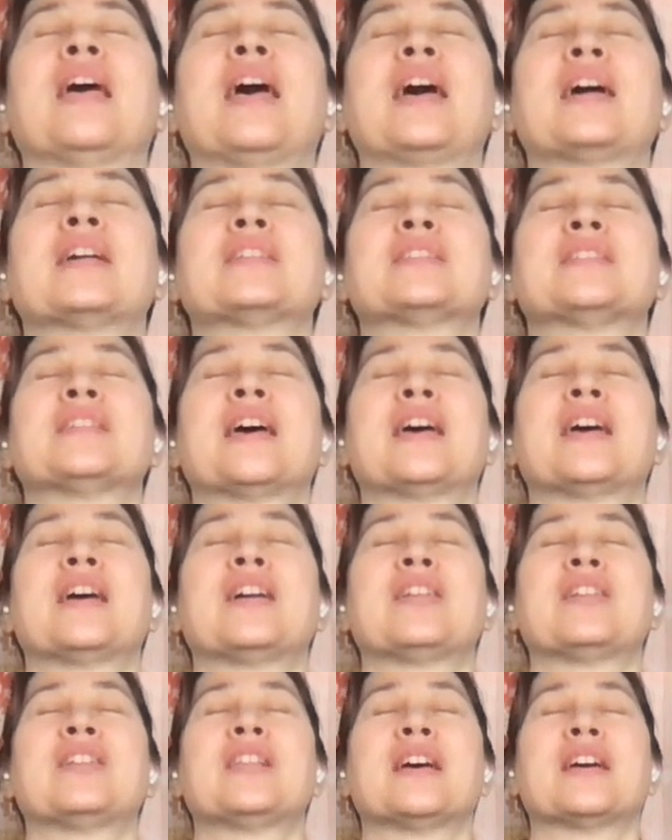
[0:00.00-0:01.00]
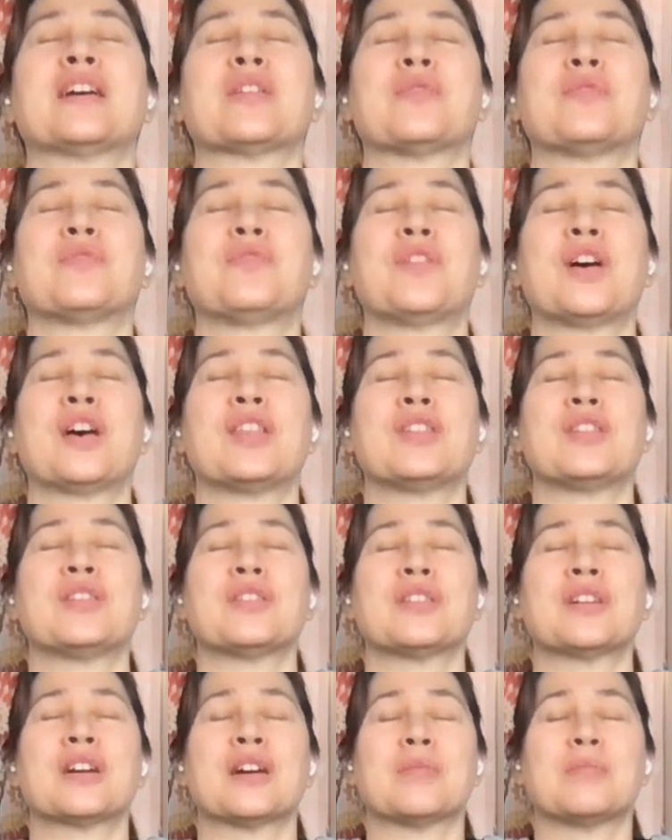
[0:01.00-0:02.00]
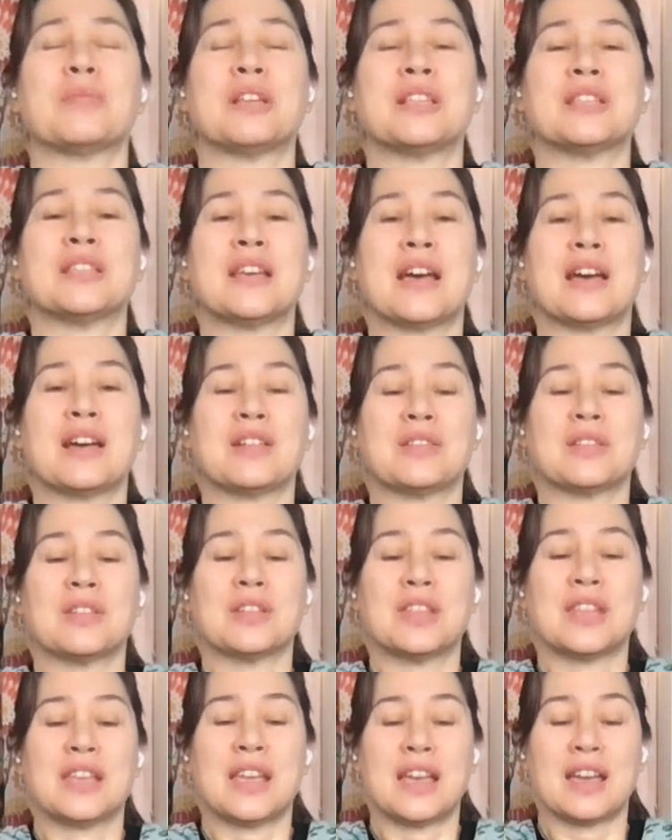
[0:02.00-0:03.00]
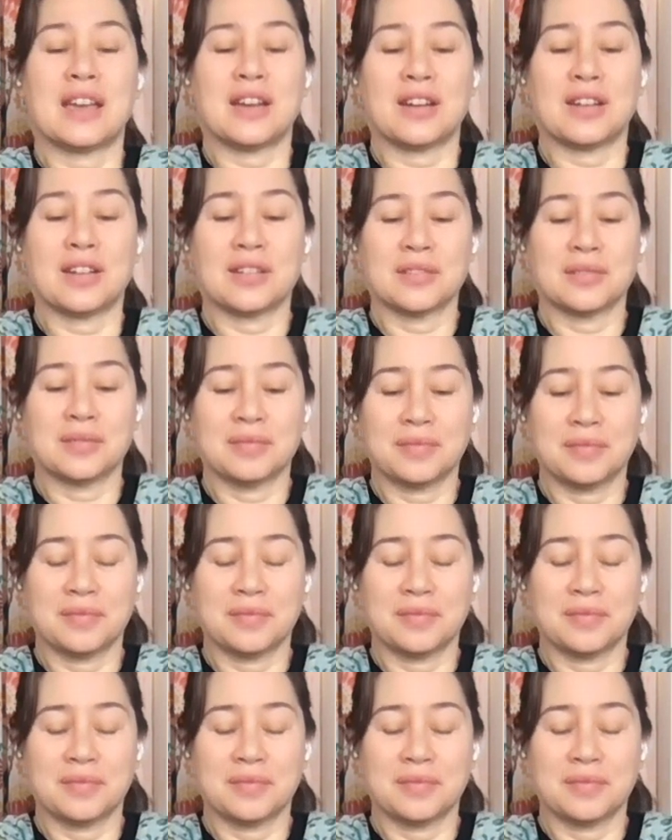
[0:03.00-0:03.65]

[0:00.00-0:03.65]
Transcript: Exhale like a feather coming down on the air.